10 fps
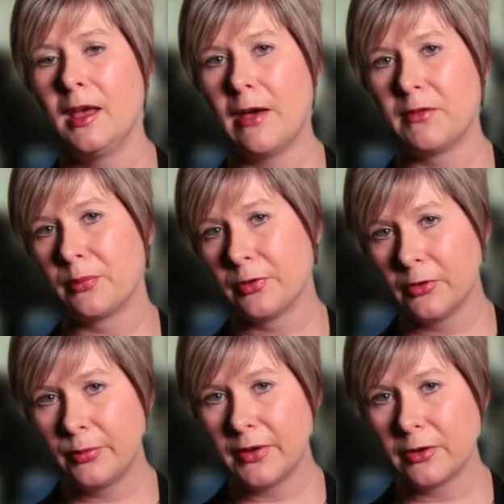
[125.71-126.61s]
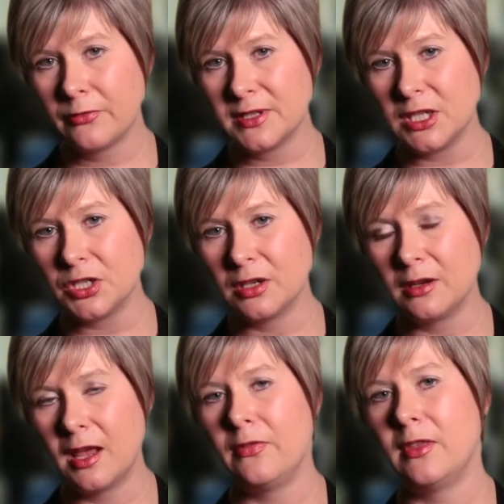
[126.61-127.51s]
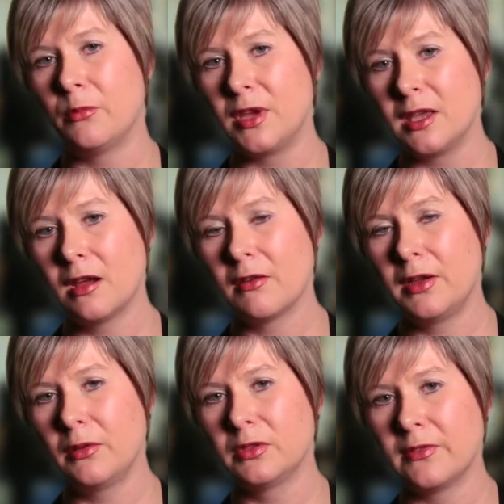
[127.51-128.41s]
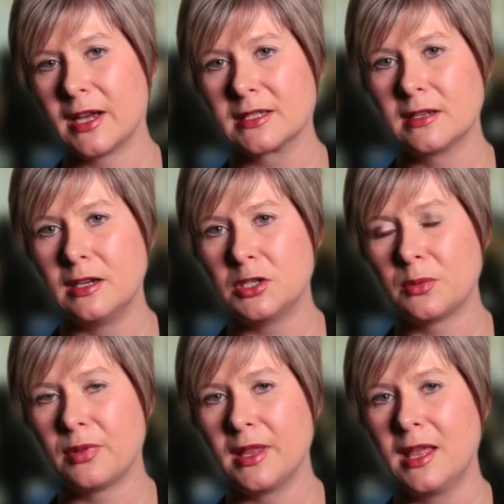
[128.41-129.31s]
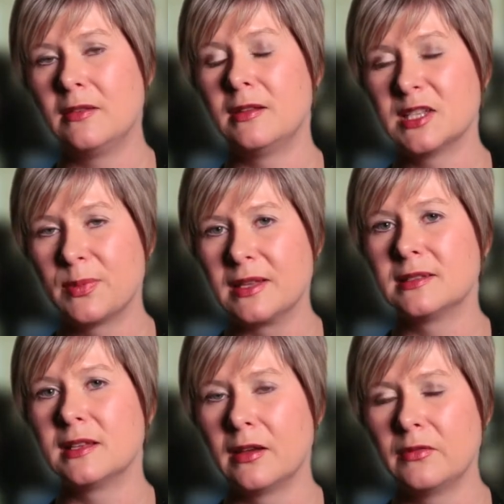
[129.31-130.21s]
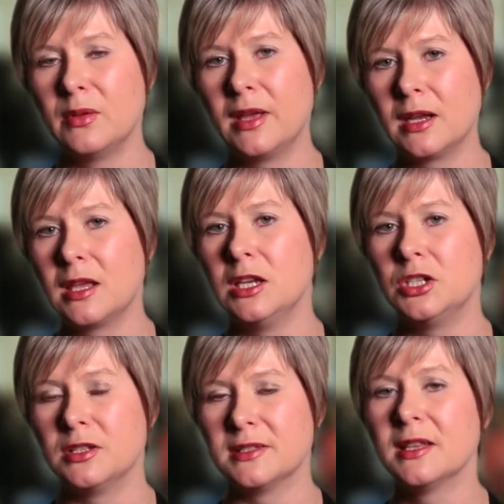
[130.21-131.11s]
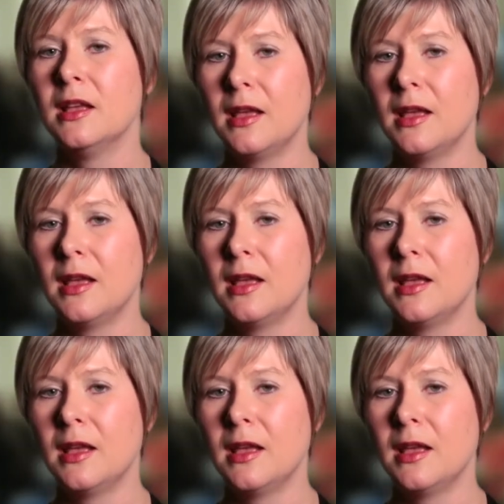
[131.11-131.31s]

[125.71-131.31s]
have it approved by their physician, and then we carry out the vaccination plan and the dispensing of the medications